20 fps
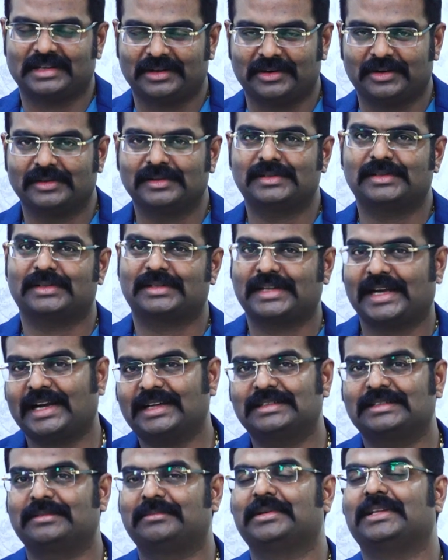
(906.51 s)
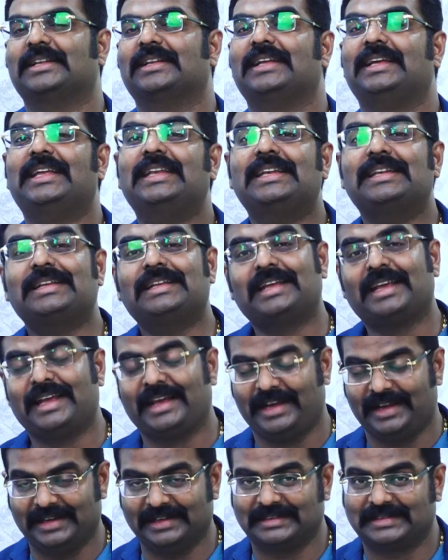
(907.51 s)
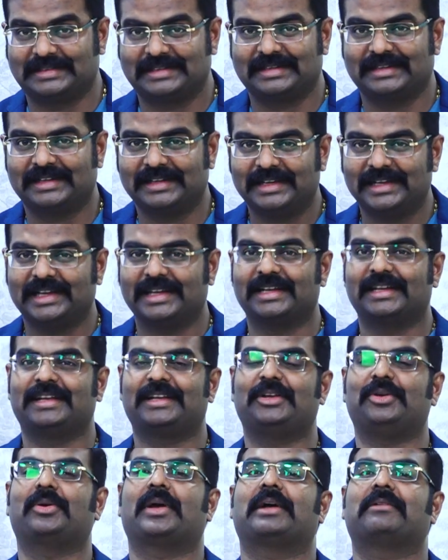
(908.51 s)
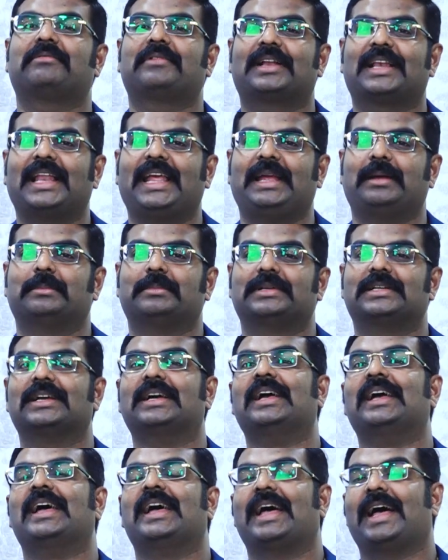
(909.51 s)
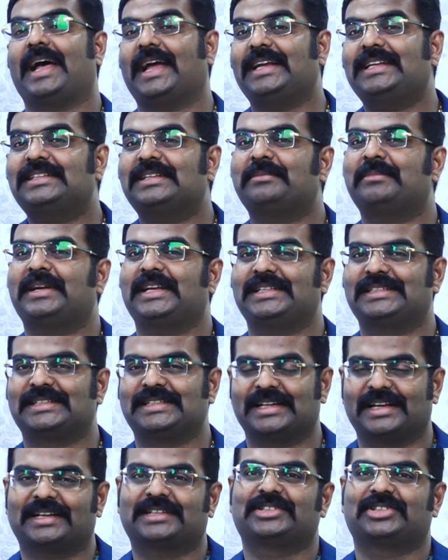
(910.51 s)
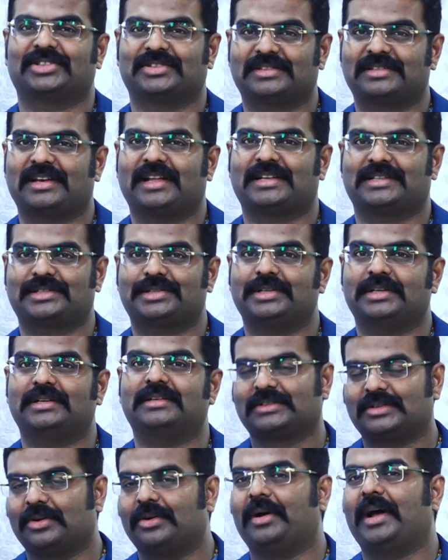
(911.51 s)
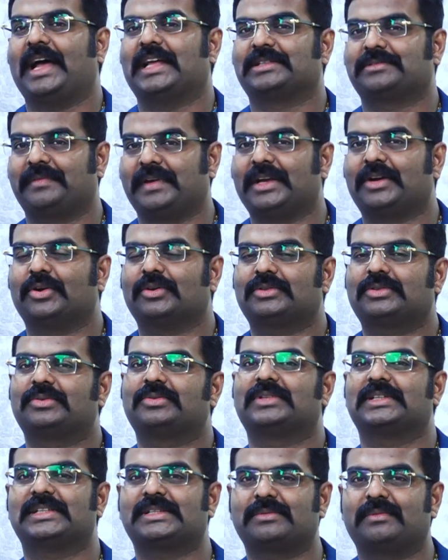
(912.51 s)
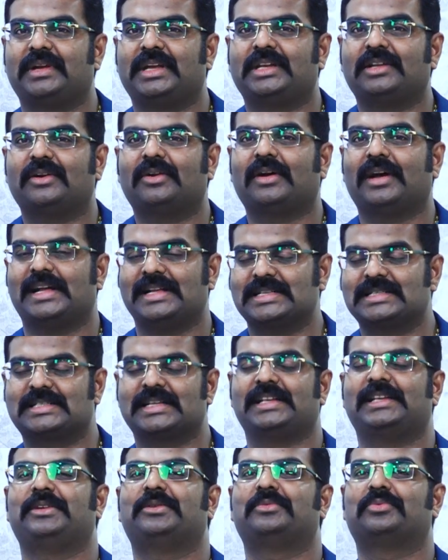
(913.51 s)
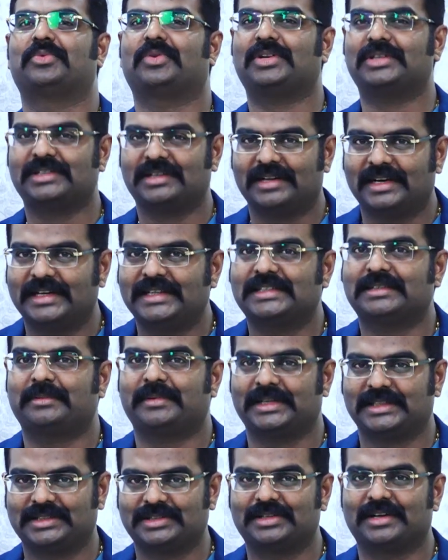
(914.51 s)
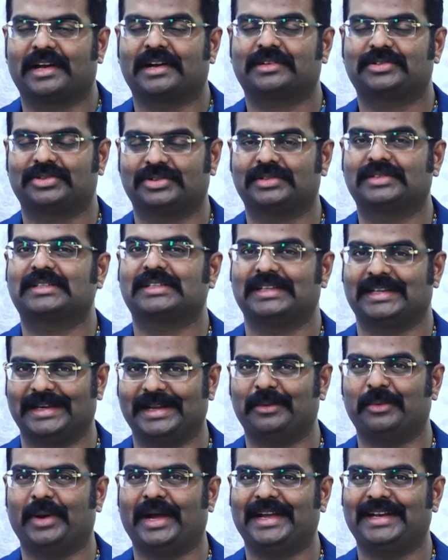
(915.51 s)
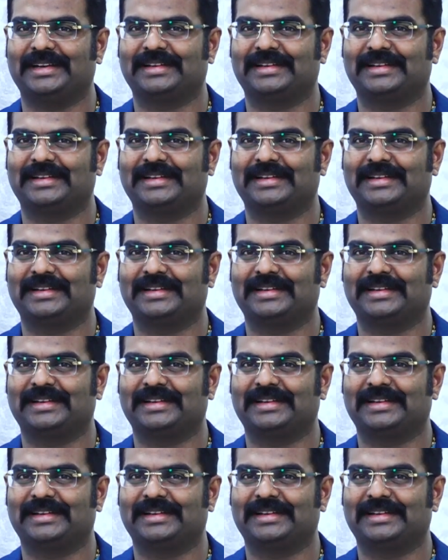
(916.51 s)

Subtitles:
are also taxable in case you have claimed itemized deductions last year. So as we go through this video, I'll tell you what are itemized deductions in a while.